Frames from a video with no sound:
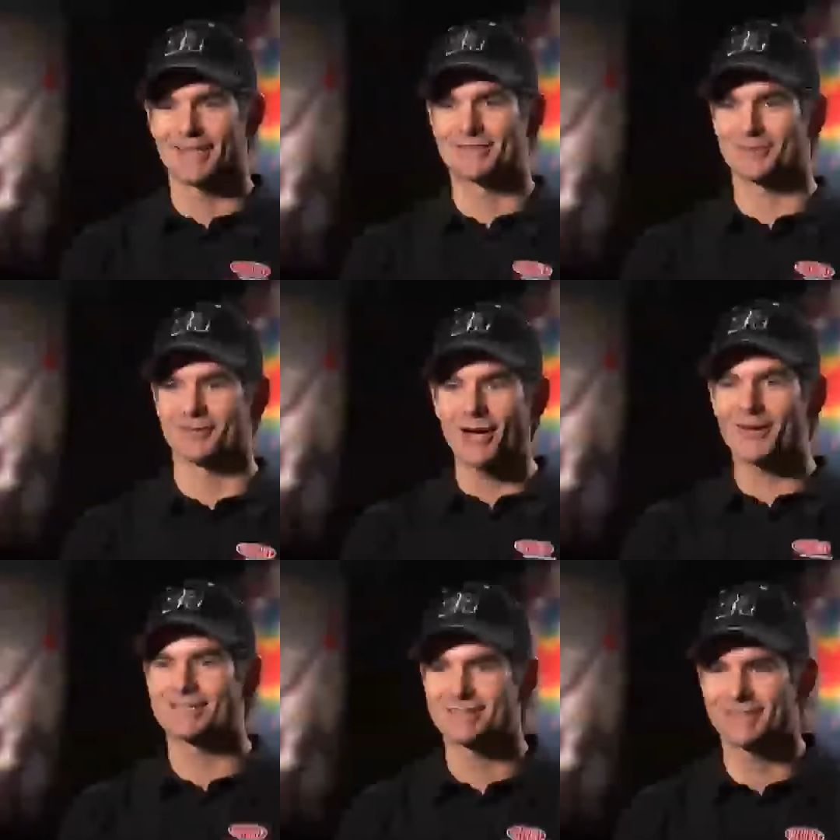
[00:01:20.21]
And so
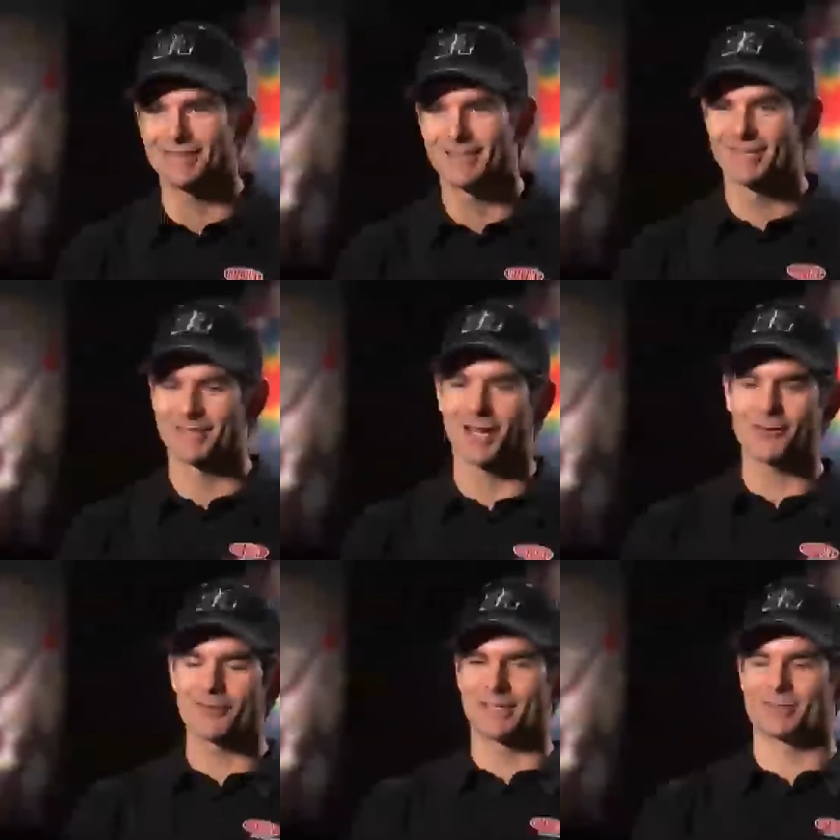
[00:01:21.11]
now I see it
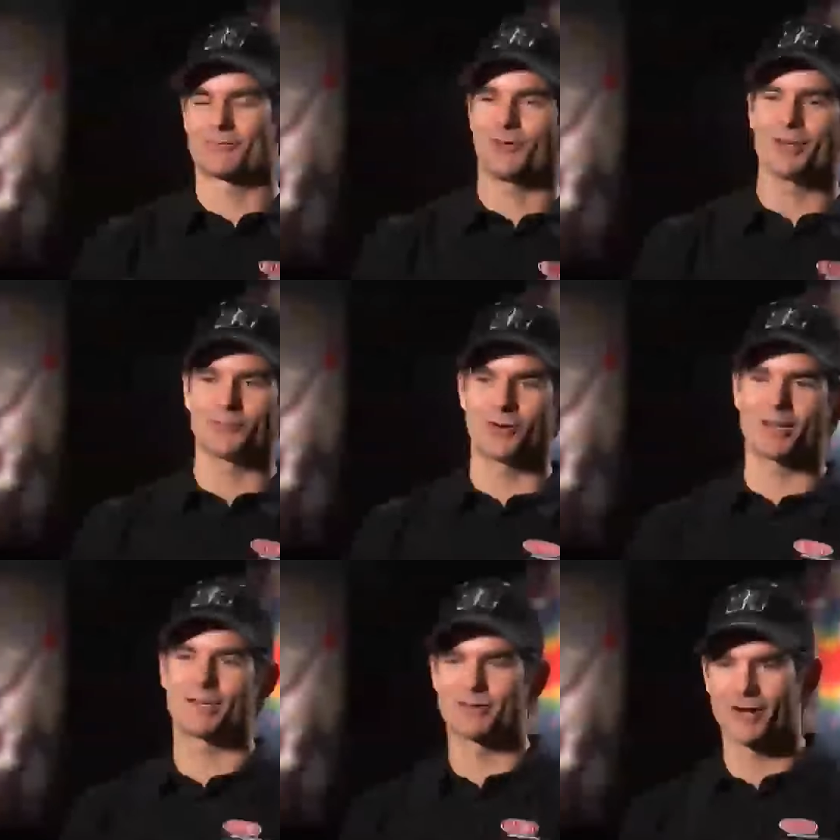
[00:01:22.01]
not only as fun, a
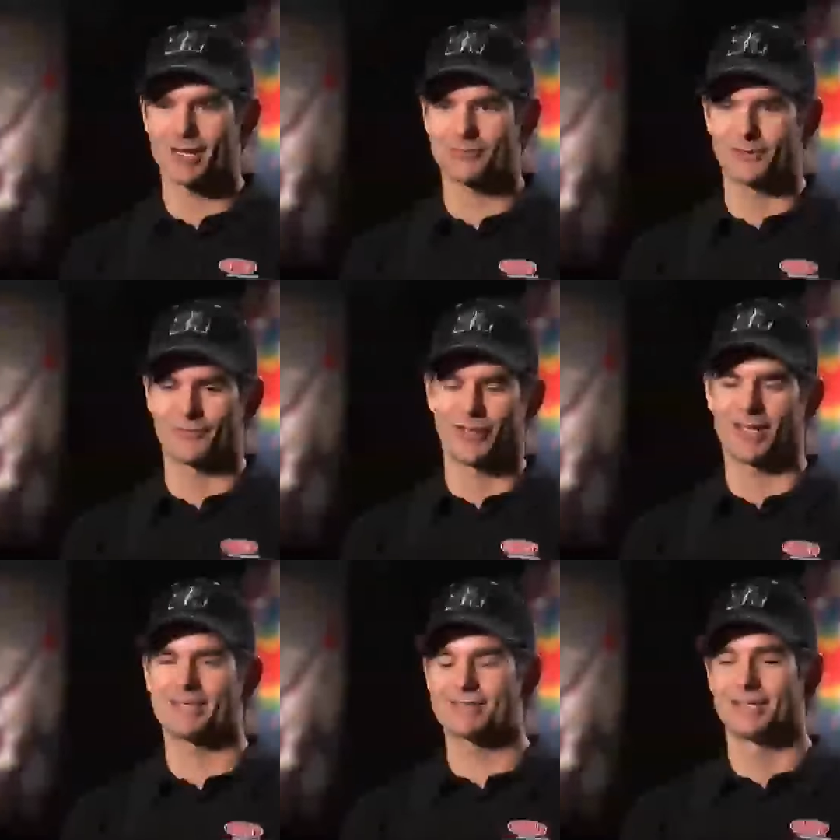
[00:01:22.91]
way to interact with the
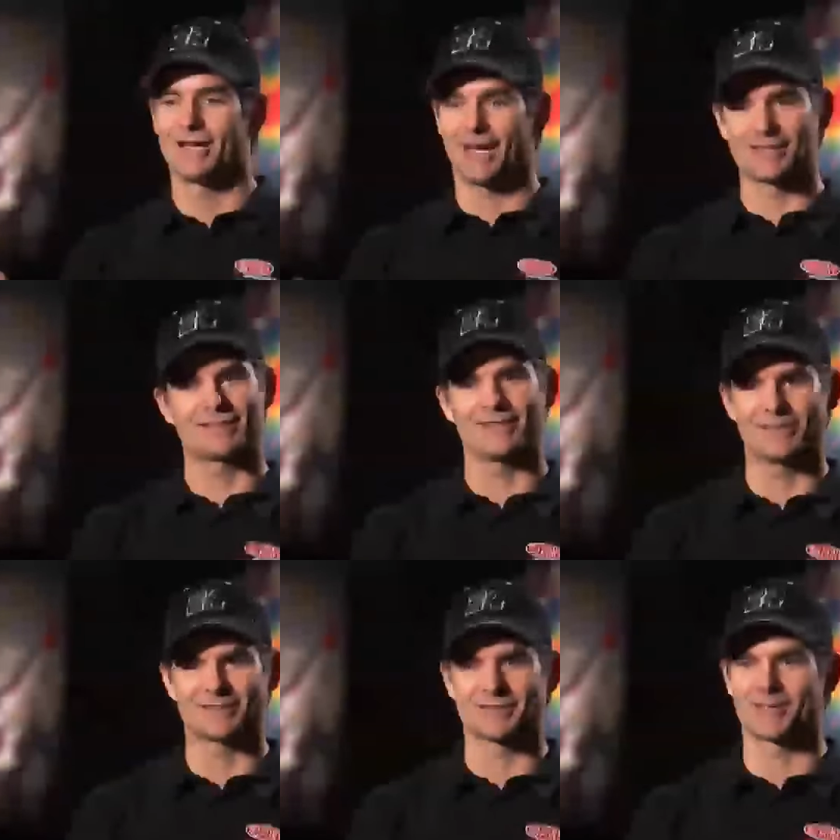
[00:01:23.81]
fans, I see
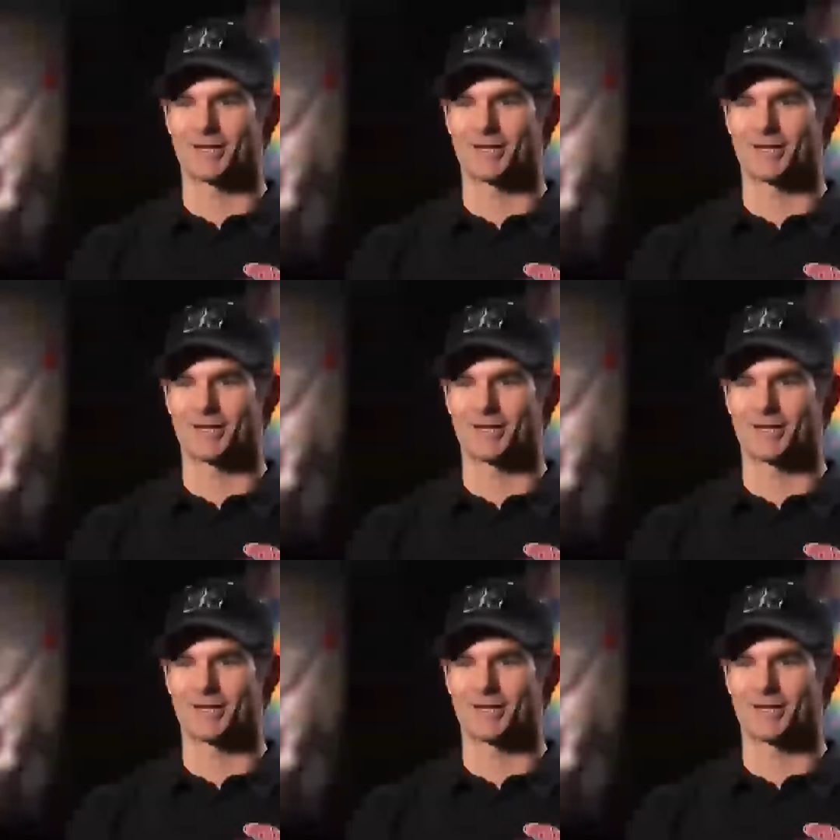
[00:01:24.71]
it as a